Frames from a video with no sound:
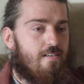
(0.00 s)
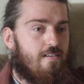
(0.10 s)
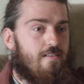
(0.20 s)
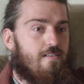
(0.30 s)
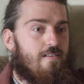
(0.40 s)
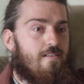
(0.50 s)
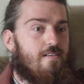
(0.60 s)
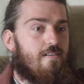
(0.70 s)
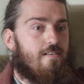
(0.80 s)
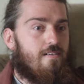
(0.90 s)

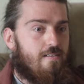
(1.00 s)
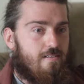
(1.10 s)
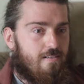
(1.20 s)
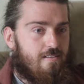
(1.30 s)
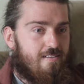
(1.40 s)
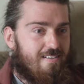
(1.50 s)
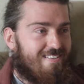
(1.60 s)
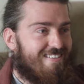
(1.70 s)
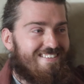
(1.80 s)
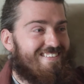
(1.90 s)

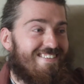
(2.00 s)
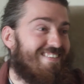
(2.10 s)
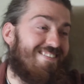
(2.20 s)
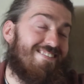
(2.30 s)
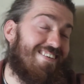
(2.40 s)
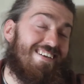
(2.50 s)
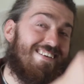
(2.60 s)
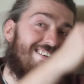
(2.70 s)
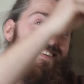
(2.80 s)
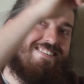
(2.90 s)
Oh, he couldn't get
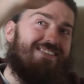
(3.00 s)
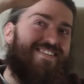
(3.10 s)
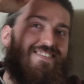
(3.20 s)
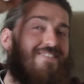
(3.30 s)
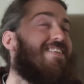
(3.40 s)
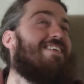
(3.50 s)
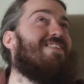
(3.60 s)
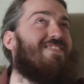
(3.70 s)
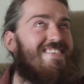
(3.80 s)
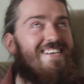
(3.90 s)
it. Well, we did
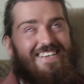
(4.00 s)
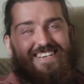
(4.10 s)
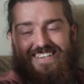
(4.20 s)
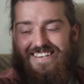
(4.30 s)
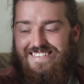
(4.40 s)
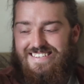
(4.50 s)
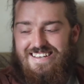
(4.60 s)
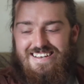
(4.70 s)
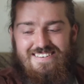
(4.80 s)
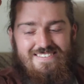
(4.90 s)
obviously get it in the end and
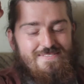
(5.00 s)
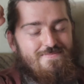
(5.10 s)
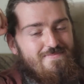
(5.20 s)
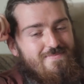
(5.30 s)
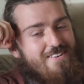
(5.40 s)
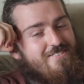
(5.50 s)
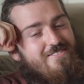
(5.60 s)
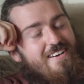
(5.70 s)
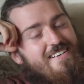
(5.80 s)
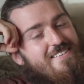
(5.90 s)
that. That was
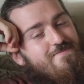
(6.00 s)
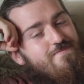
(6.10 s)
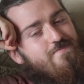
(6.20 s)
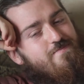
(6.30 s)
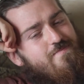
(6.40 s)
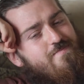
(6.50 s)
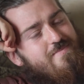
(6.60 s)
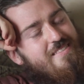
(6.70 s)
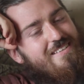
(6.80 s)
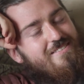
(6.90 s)
great.
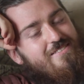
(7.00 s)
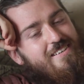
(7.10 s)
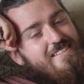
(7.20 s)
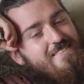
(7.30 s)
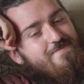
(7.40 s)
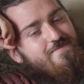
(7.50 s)
That was great.